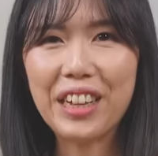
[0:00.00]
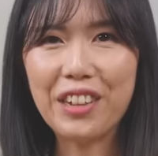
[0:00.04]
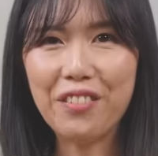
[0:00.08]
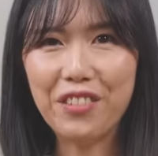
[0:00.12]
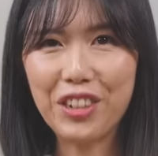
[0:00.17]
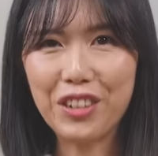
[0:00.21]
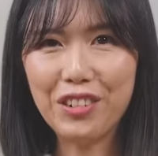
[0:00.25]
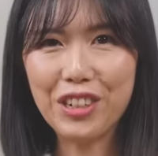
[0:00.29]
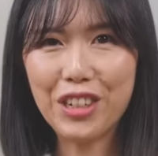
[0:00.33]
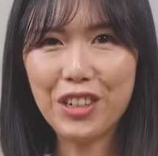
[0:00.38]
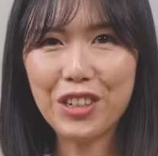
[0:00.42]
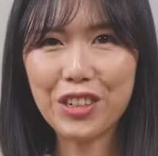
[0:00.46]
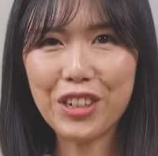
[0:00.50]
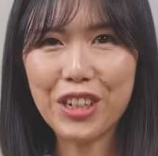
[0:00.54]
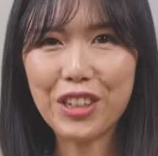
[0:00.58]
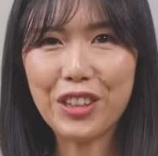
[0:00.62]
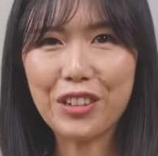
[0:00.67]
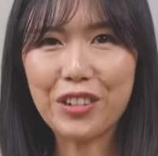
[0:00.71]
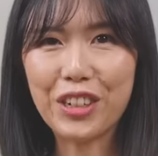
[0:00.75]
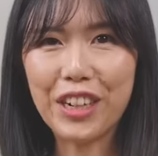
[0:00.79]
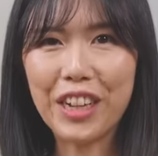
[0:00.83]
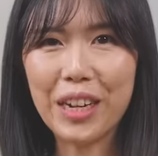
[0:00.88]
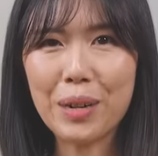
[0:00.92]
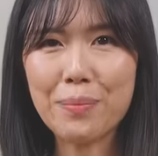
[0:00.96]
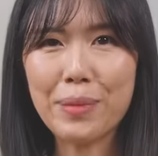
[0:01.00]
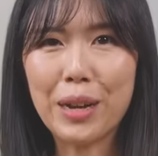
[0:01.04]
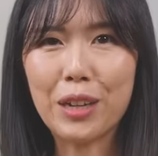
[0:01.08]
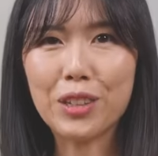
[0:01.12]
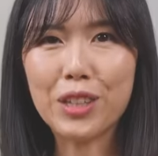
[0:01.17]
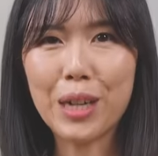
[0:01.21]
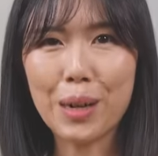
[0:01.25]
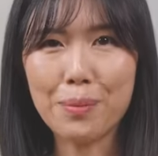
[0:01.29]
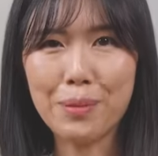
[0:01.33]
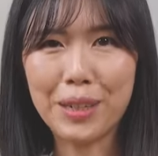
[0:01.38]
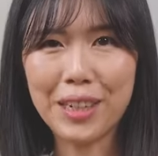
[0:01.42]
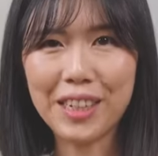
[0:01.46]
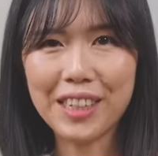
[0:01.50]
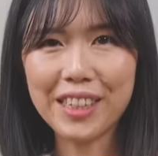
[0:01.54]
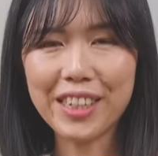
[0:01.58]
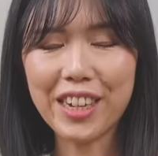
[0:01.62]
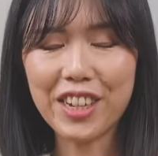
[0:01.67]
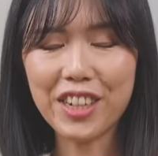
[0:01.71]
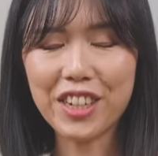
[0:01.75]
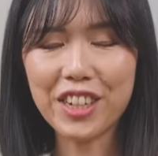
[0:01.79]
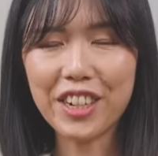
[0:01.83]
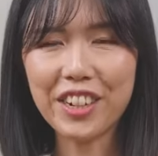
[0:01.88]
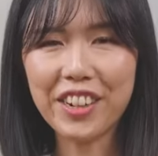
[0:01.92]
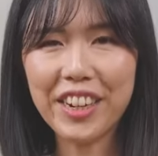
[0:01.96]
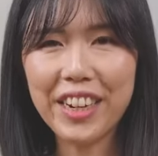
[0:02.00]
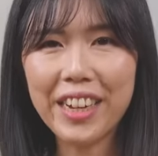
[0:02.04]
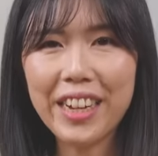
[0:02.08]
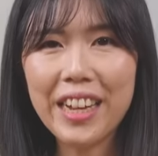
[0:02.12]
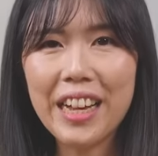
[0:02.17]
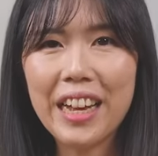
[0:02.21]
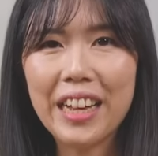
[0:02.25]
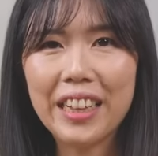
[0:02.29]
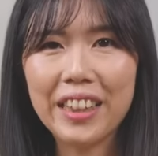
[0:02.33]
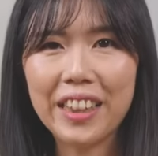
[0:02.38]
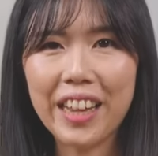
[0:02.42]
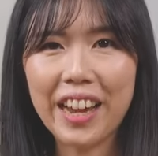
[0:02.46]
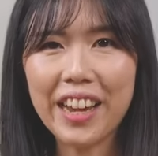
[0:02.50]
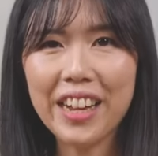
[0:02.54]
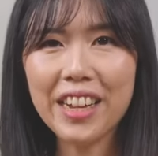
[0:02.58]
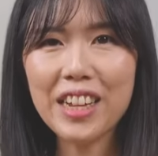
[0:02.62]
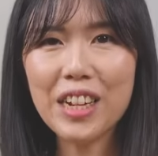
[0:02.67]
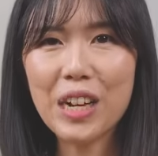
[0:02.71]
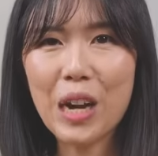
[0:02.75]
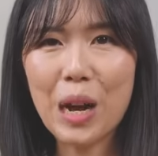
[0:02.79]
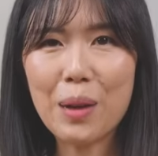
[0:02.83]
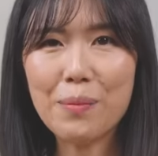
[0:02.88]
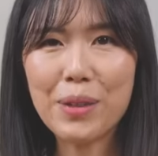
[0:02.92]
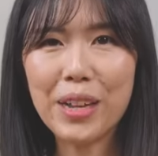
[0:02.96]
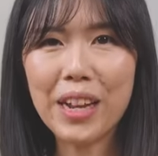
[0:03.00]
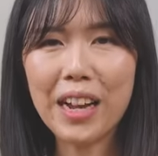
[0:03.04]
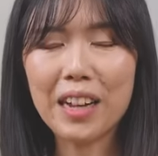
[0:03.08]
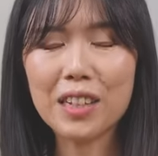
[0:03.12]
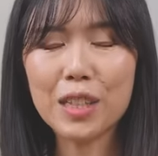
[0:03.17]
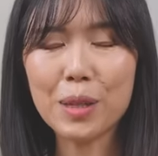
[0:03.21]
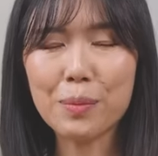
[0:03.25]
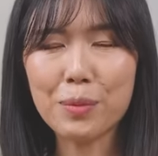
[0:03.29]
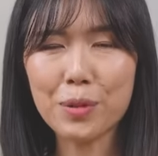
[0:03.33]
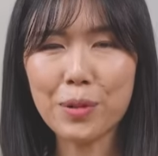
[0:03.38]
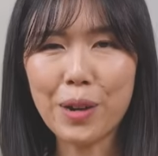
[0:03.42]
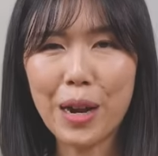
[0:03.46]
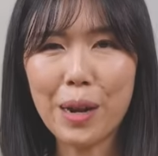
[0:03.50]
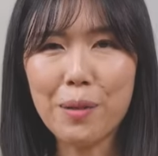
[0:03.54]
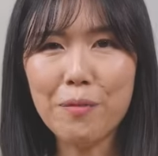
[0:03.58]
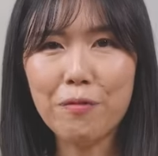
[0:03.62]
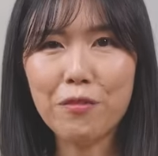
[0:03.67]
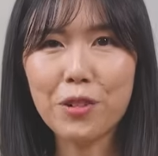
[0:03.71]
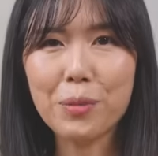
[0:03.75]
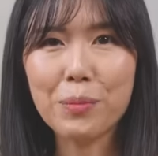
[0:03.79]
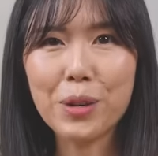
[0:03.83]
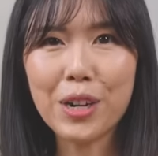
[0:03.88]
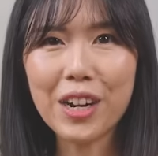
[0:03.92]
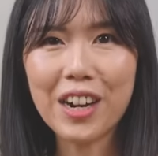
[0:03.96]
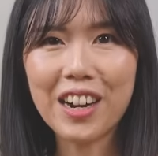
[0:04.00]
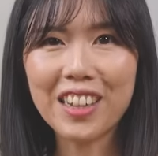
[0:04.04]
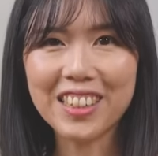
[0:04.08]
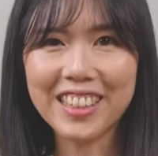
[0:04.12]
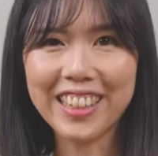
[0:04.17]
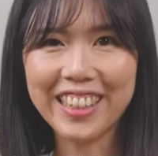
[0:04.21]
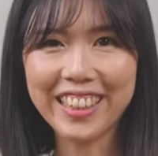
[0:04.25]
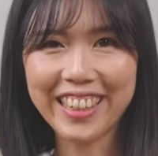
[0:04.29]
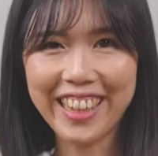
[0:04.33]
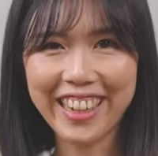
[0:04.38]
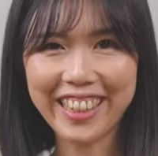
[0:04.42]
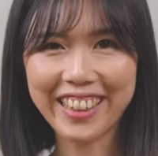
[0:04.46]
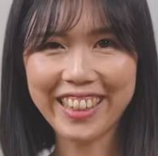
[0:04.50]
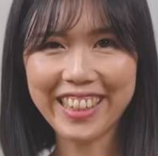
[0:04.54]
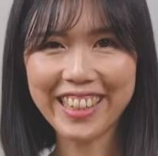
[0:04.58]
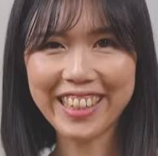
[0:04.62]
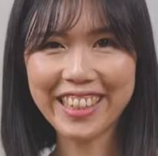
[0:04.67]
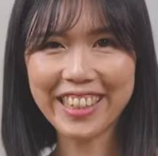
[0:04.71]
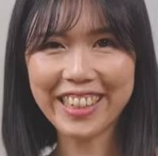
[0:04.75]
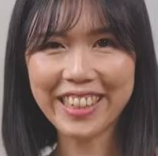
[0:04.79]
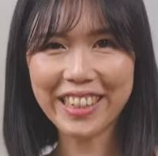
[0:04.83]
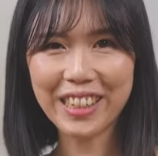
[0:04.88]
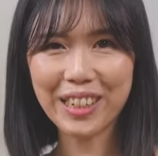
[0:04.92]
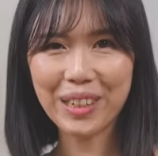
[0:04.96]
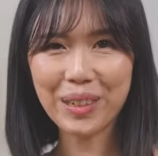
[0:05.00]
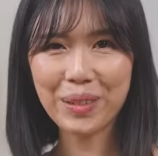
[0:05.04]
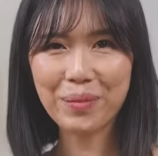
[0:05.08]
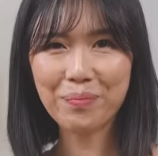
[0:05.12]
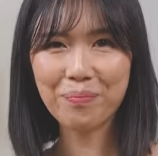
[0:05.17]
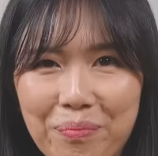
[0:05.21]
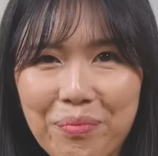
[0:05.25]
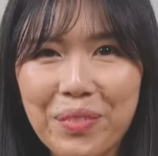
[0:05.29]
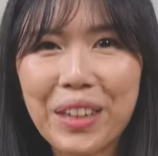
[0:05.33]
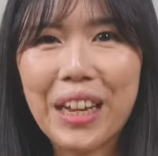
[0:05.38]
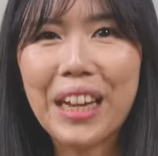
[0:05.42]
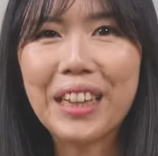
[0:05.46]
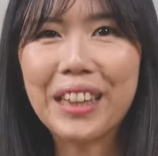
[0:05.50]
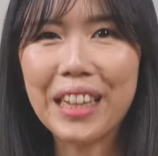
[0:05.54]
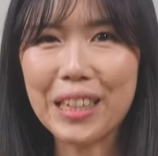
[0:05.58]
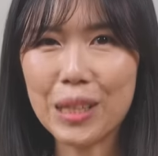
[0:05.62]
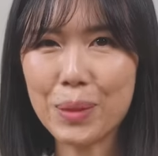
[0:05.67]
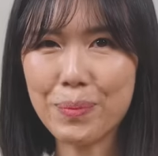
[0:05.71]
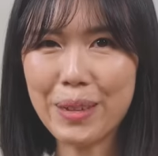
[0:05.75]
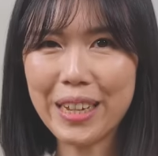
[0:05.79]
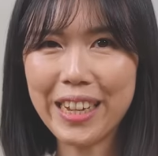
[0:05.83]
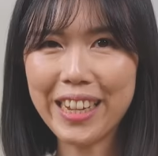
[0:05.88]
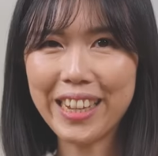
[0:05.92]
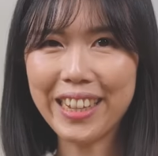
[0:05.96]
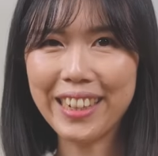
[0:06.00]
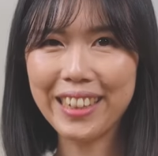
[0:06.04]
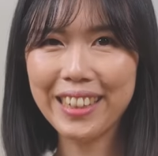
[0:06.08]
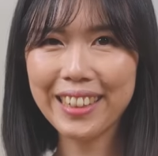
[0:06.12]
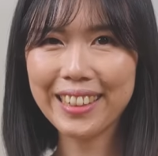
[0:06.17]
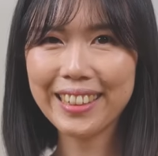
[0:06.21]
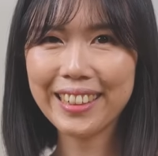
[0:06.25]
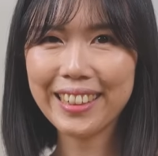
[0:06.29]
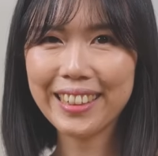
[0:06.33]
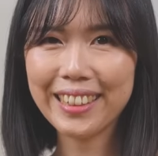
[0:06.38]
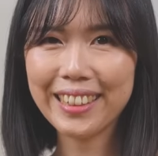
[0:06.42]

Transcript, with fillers: If you enjoy learning about Japanese stationery, like, comment, and subscribe for more content like this. Let's begin!